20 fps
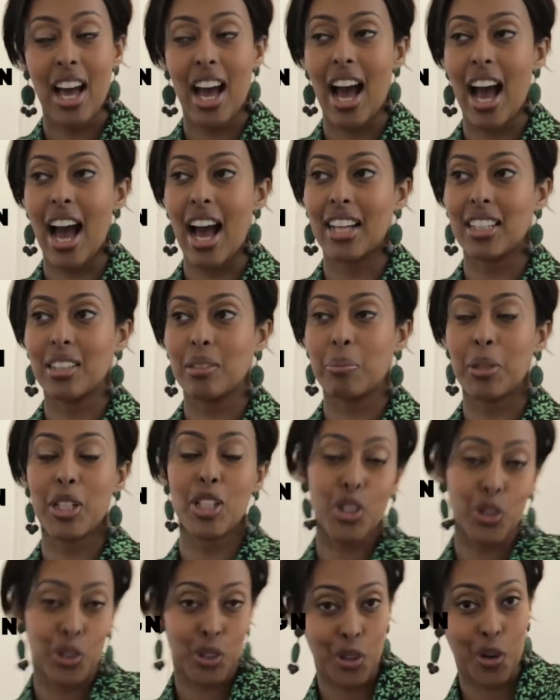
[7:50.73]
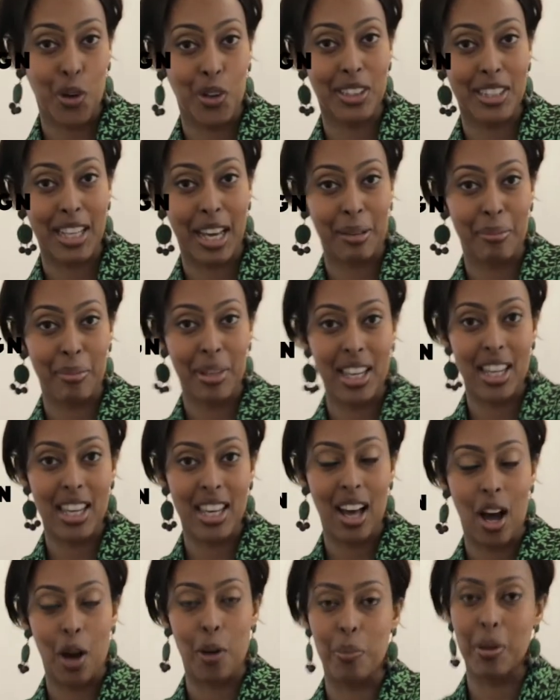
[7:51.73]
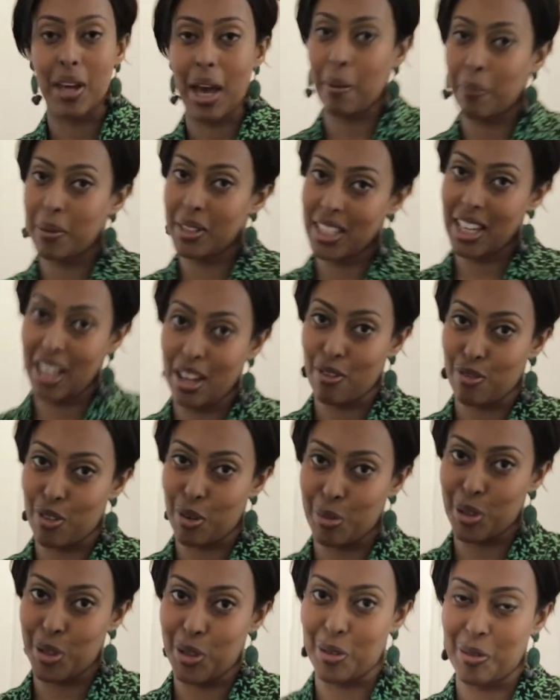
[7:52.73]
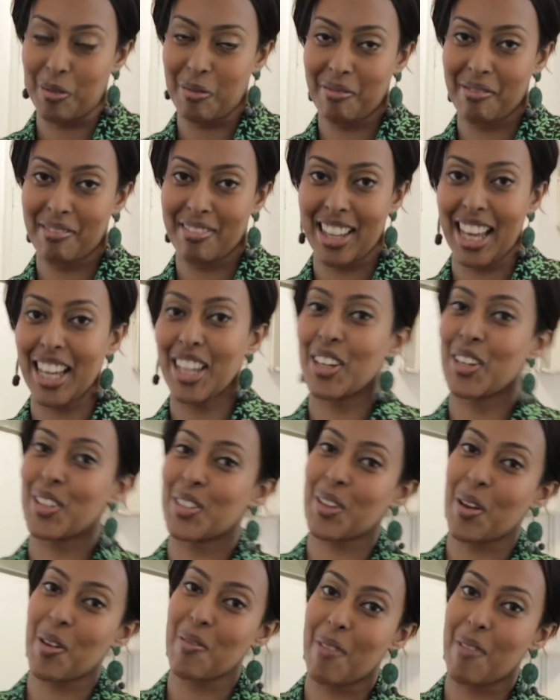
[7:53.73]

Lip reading: And be sure to contact me. I'll be happy to hear from you. Thank you so